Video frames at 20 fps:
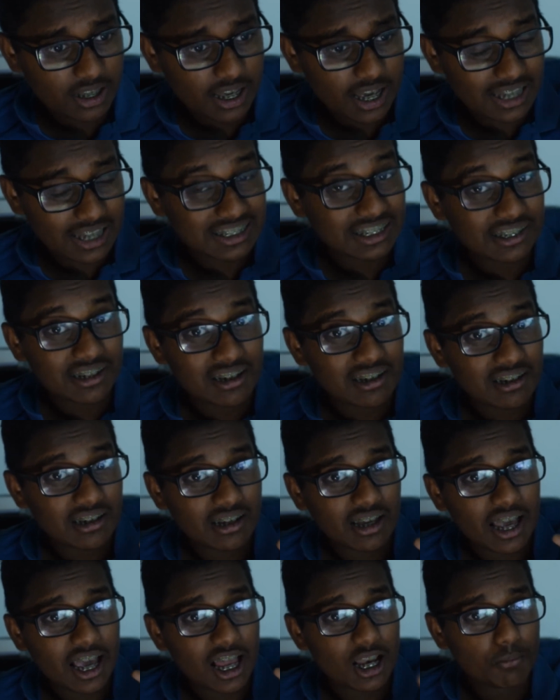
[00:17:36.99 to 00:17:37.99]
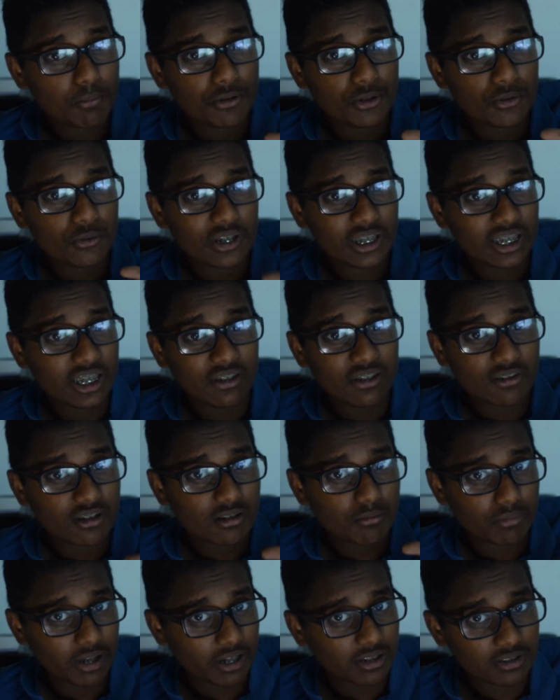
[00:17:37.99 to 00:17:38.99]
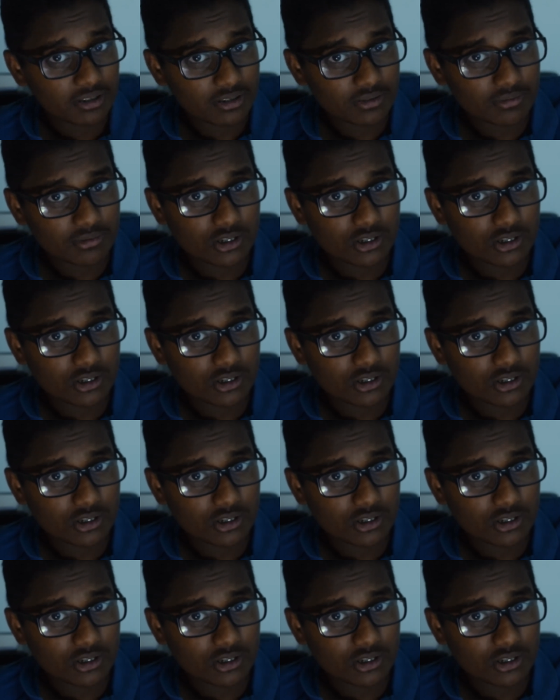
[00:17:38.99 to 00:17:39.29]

as it will help you even better.